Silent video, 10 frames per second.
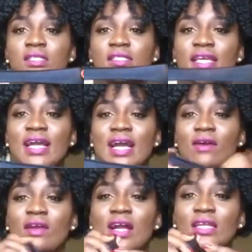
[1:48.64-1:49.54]
you see
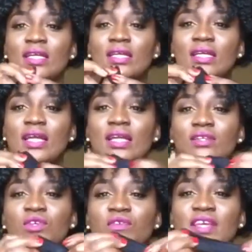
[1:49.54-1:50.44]
how kind of, I
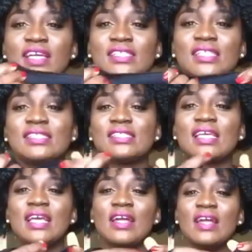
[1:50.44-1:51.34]
don't know if you guys, it's
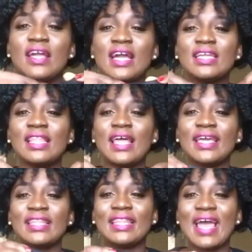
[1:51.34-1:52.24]
kind of
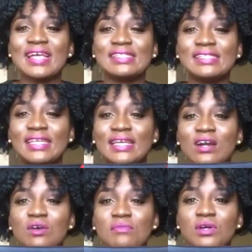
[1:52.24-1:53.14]
like elastic
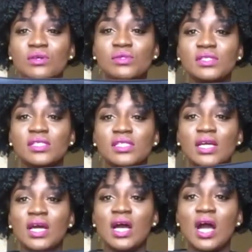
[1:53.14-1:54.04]
almost.
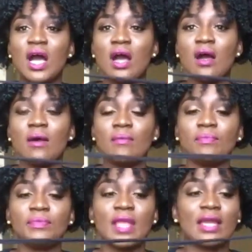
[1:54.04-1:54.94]

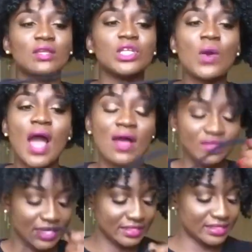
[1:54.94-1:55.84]
Um, I don't know how
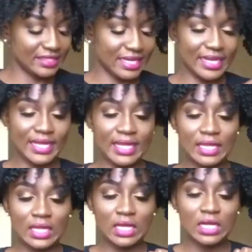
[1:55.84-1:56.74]
they did
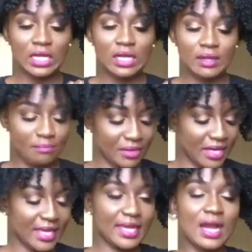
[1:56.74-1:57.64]
it,
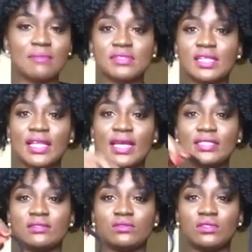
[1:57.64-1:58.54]
but it comes in
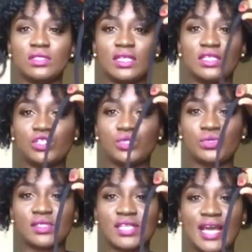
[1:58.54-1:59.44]
like these
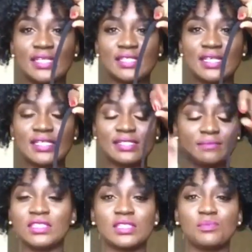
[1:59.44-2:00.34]
two sizes.
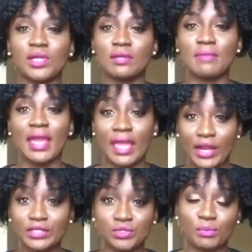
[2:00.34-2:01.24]
Just putting my
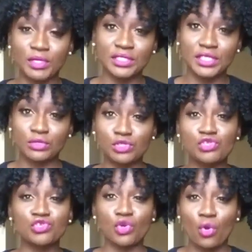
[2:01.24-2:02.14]
hair into a ponytail is
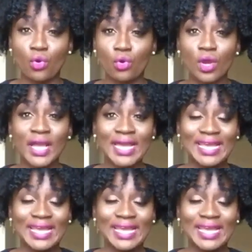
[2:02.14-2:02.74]
so